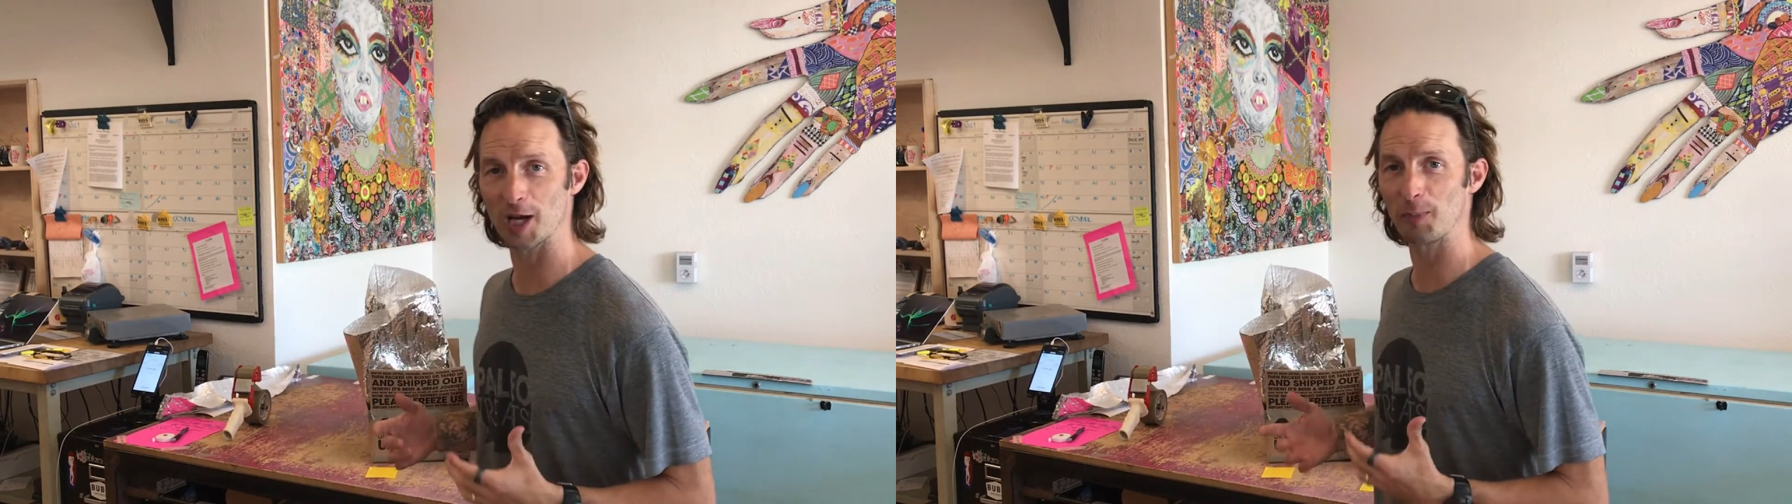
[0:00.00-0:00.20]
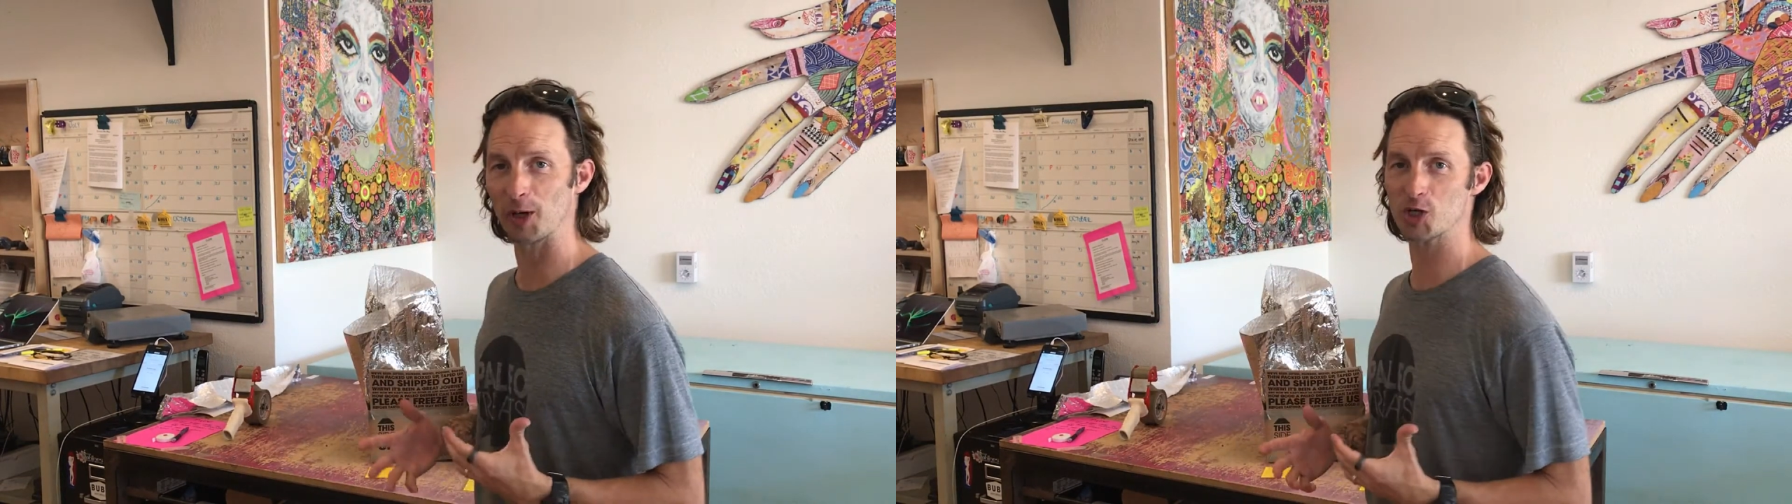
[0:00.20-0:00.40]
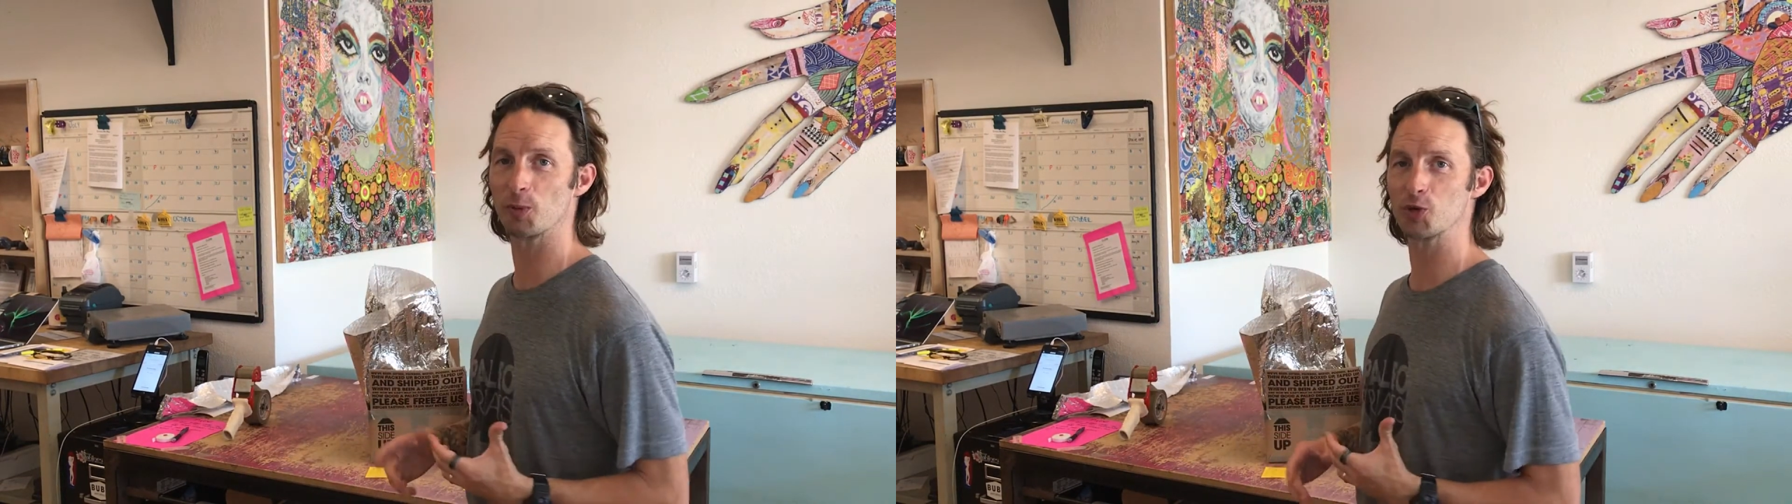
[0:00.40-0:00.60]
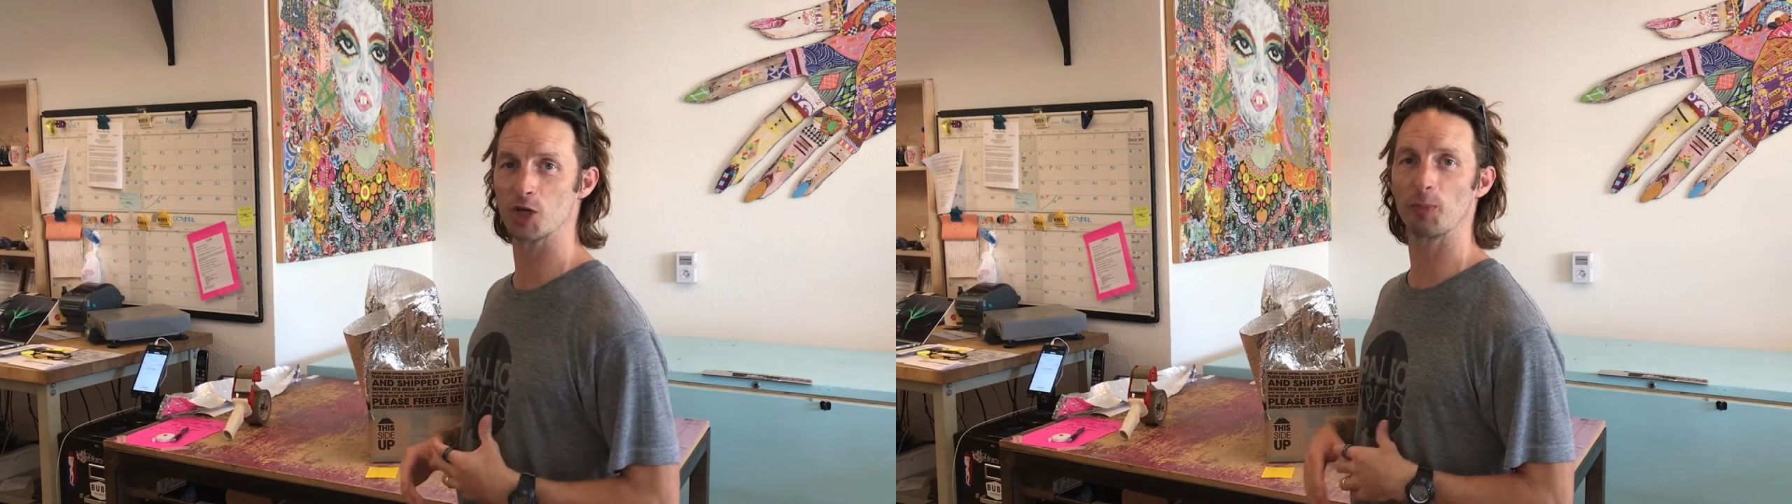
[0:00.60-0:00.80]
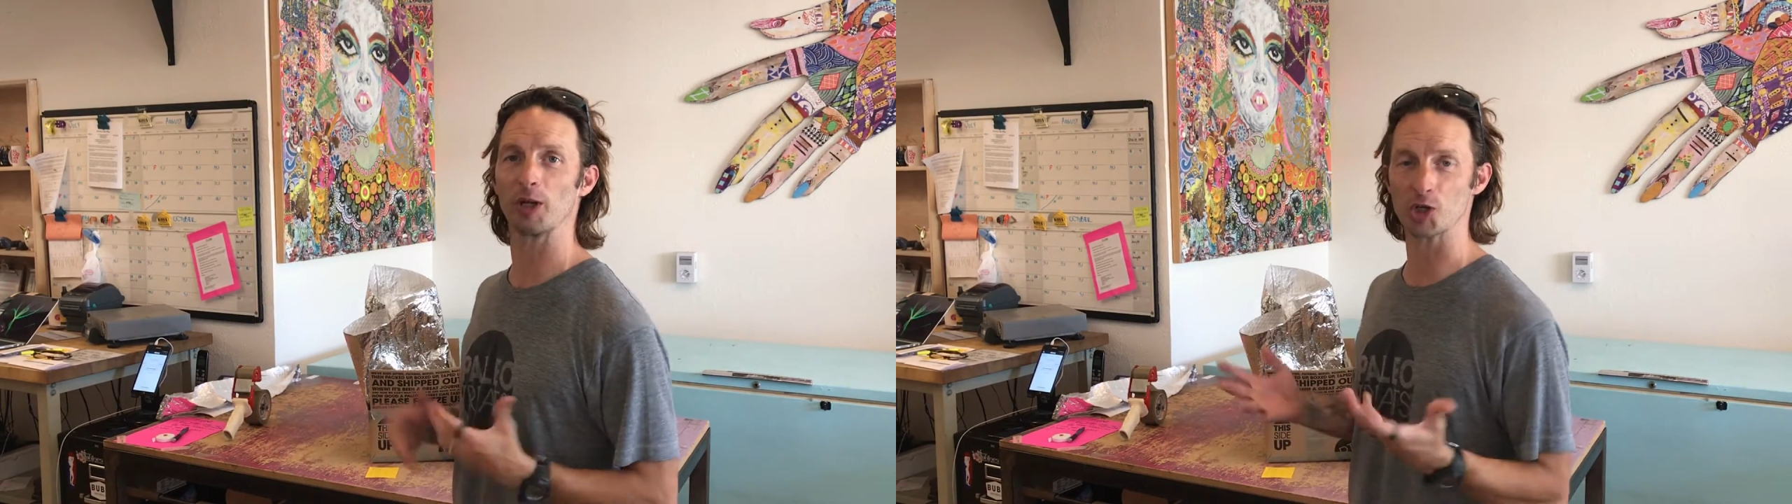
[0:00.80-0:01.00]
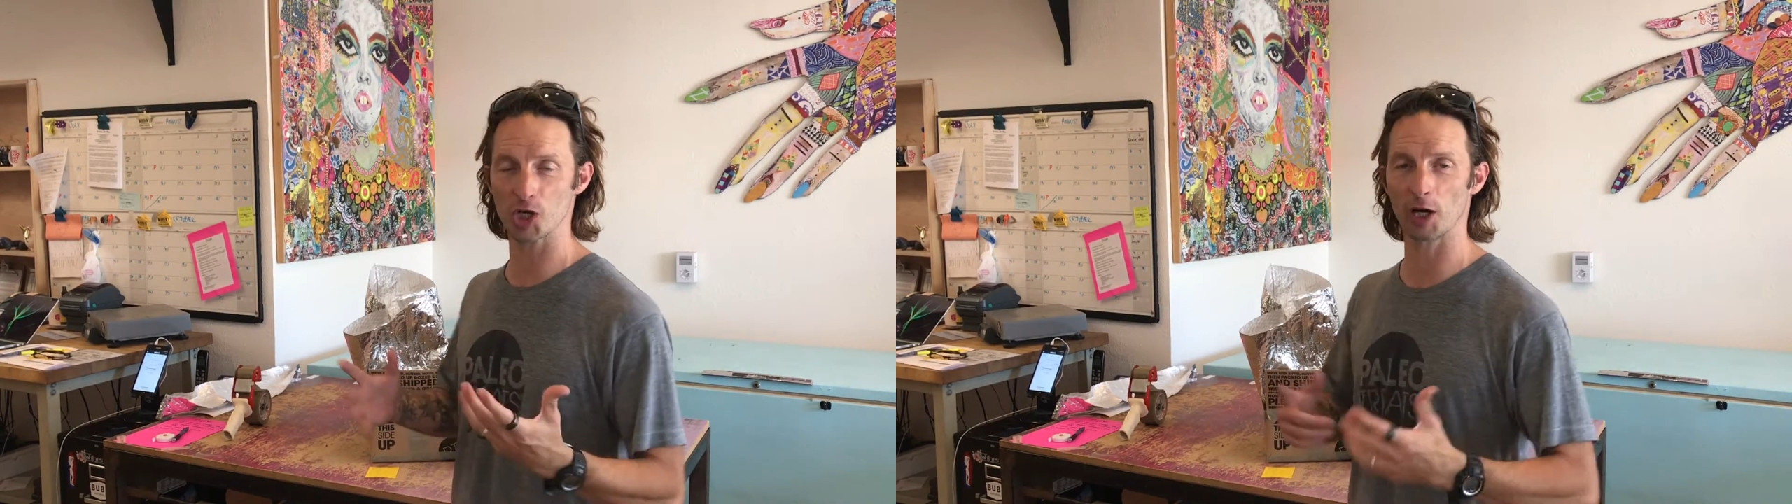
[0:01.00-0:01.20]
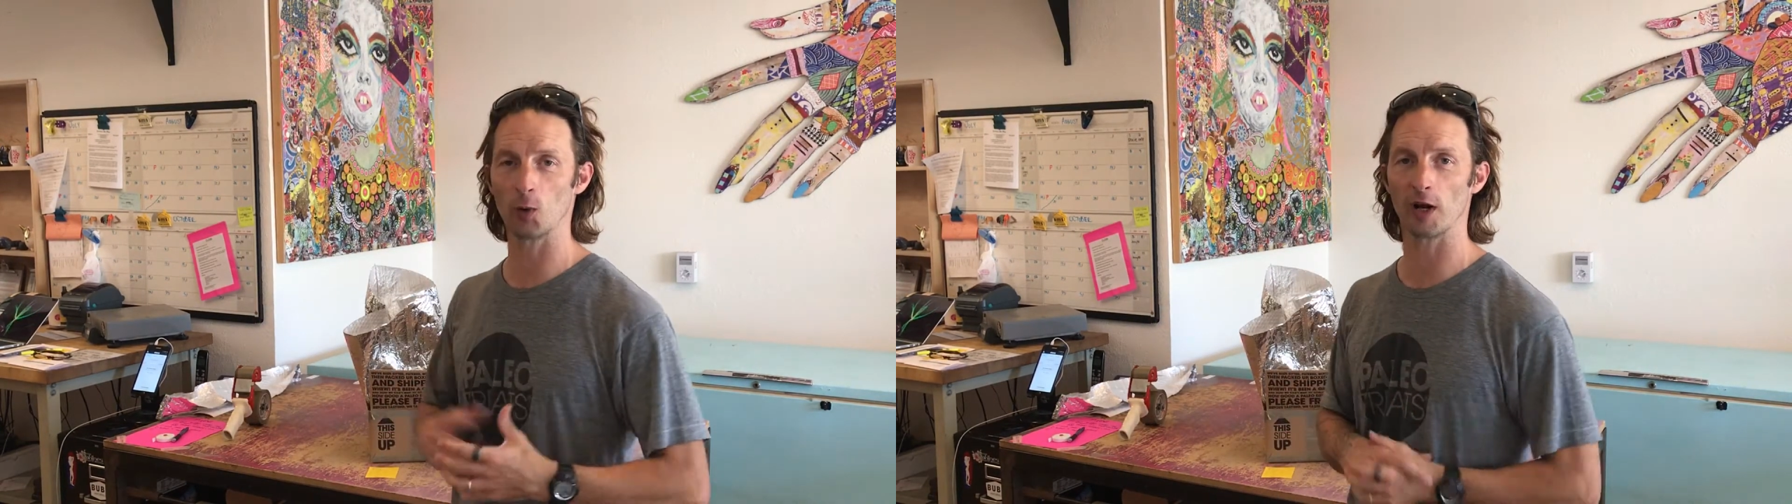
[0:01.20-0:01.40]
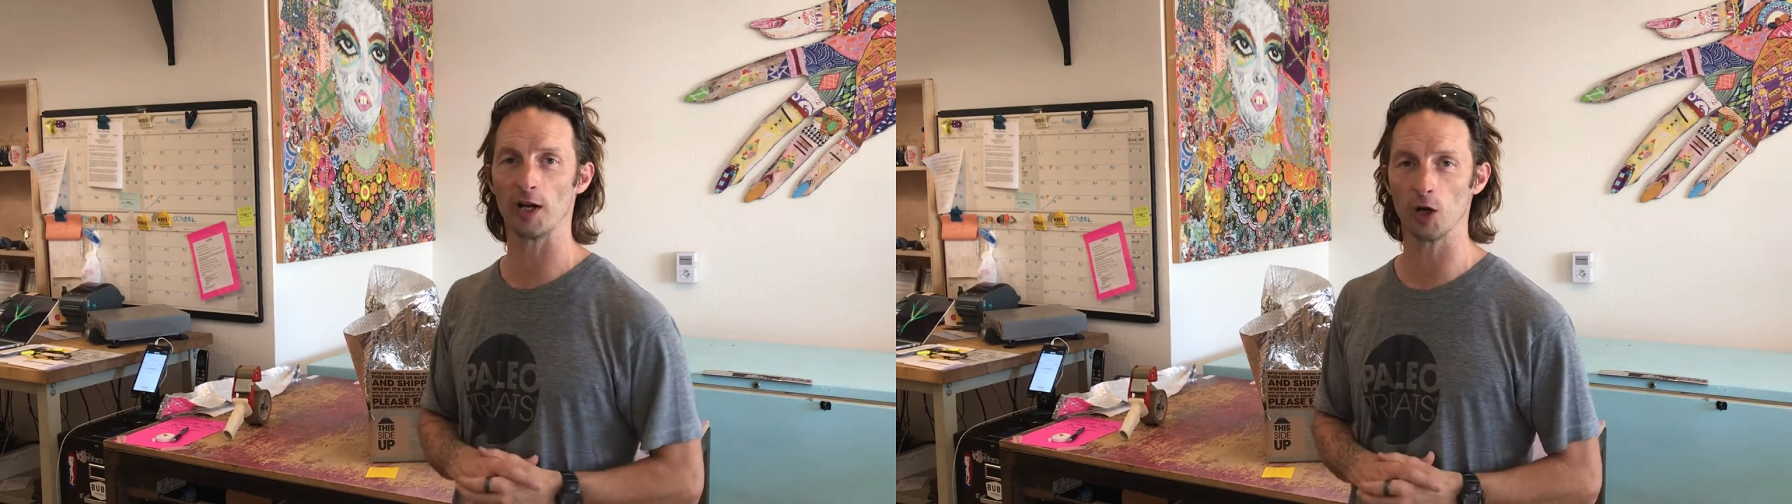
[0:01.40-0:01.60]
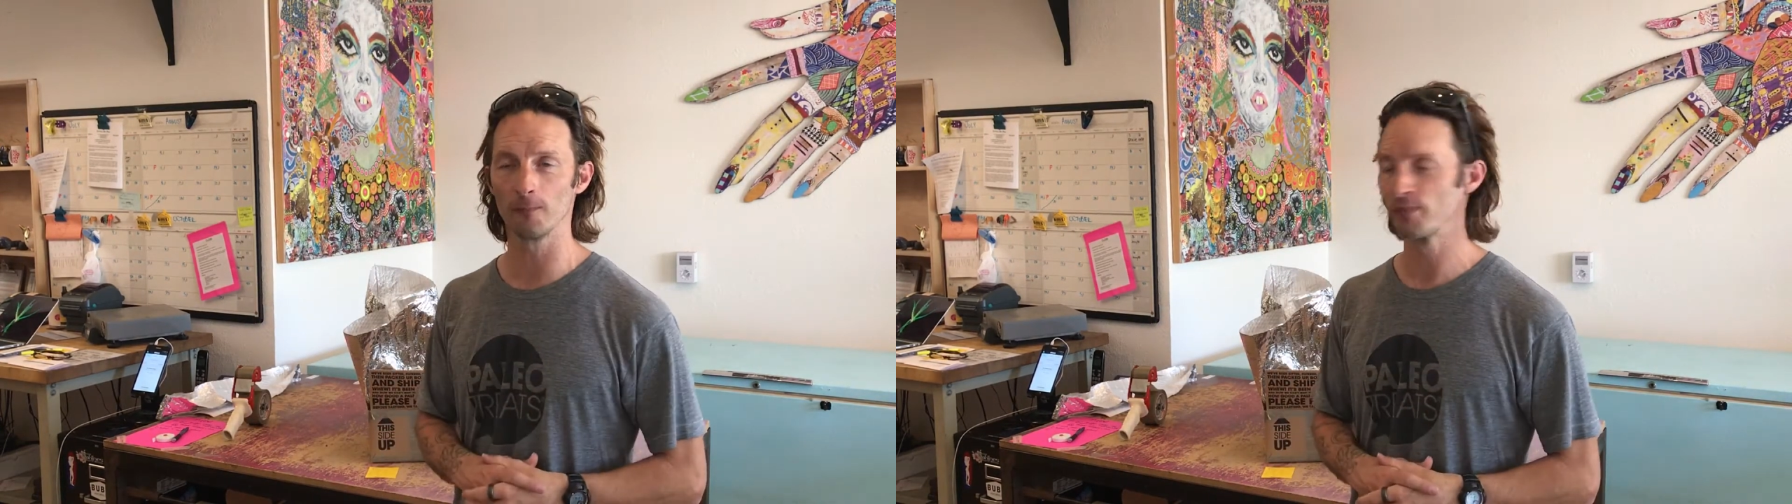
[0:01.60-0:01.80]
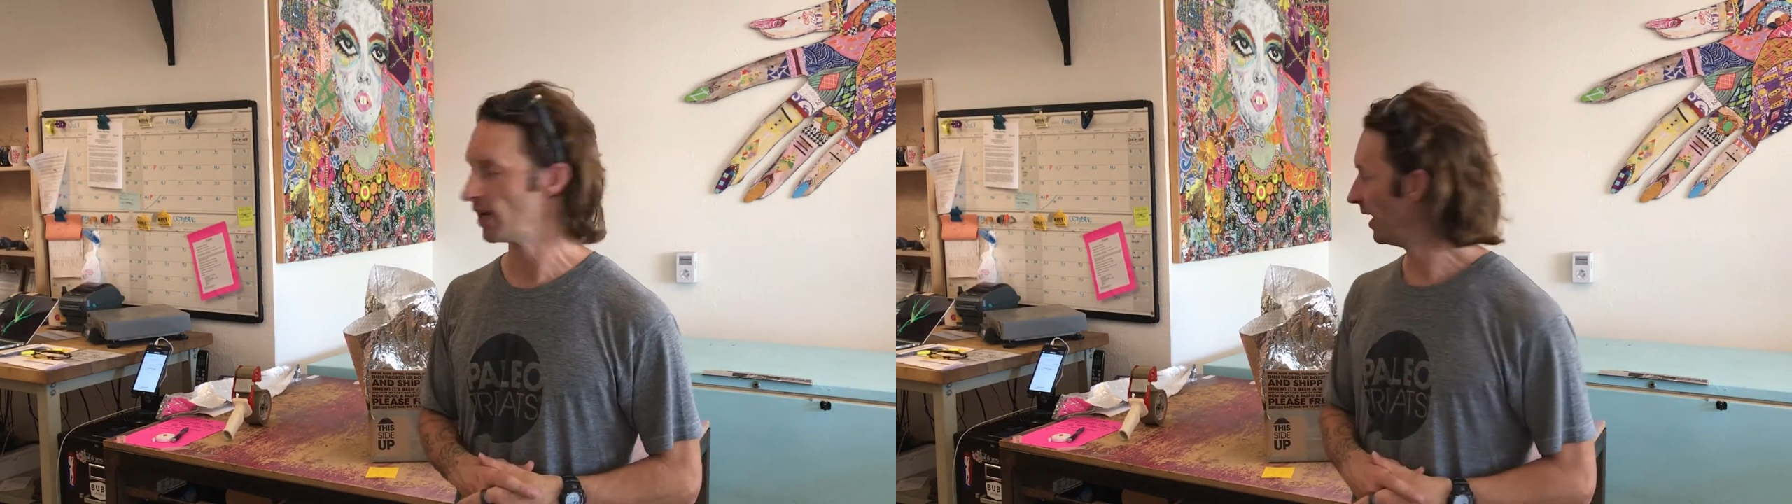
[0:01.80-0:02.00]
perishable shipping and sharing what I know.